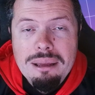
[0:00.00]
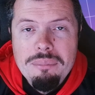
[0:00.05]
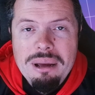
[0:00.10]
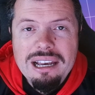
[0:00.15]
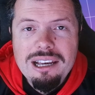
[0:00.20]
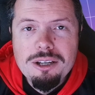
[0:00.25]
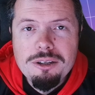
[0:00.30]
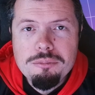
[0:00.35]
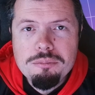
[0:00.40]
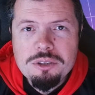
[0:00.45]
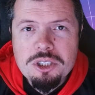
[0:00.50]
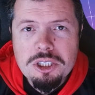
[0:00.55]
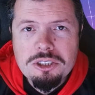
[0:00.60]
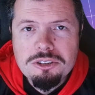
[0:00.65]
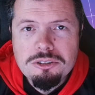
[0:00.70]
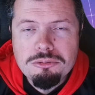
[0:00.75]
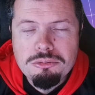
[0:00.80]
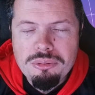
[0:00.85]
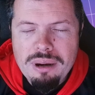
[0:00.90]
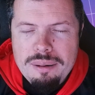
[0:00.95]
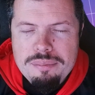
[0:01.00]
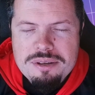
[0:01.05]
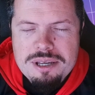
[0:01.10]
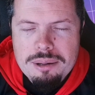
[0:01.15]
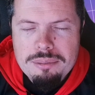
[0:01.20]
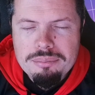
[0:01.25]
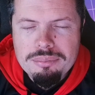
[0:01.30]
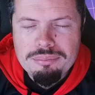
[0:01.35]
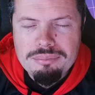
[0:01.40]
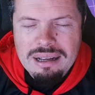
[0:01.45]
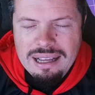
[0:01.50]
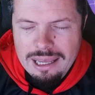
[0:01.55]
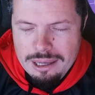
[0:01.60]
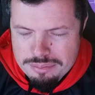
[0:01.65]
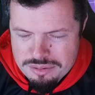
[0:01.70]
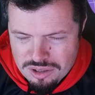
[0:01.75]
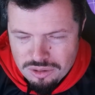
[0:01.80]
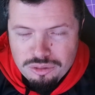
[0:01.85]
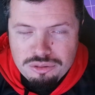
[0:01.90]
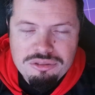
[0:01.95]
my options wraps up my
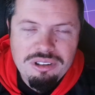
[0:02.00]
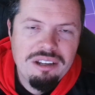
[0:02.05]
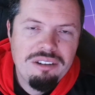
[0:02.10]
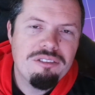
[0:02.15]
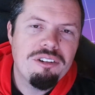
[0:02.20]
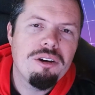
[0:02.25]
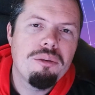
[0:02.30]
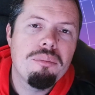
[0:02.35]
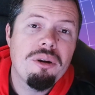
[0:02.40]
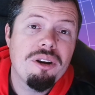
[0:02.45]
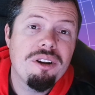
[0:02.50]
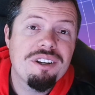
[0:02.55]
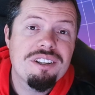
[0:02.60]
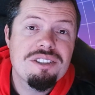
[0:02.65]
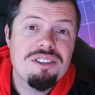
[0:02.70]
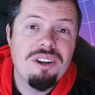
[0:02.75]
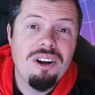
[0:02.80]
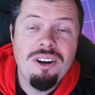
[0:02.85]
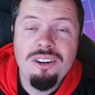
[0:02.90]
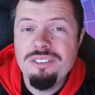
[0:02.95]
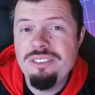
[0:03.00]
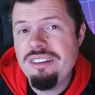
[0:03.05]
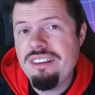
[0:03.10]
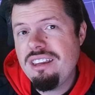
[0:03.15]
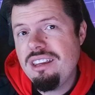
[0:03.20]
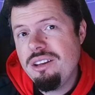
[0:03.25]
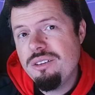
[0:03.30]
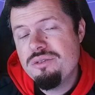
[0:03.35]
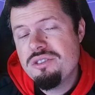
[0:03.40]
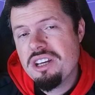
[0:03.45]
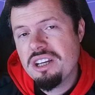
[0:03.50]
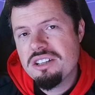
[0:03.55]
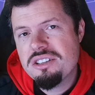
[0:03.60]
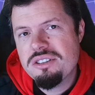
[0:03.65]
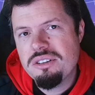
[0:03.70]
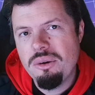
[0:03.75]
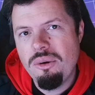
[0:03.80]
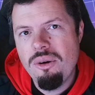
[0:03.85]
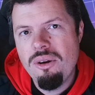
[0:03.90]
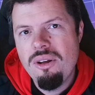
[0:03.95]
absolute favorite products on the Evetech
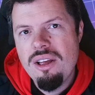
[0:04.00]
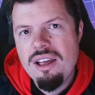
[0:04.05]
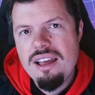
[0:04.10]
store.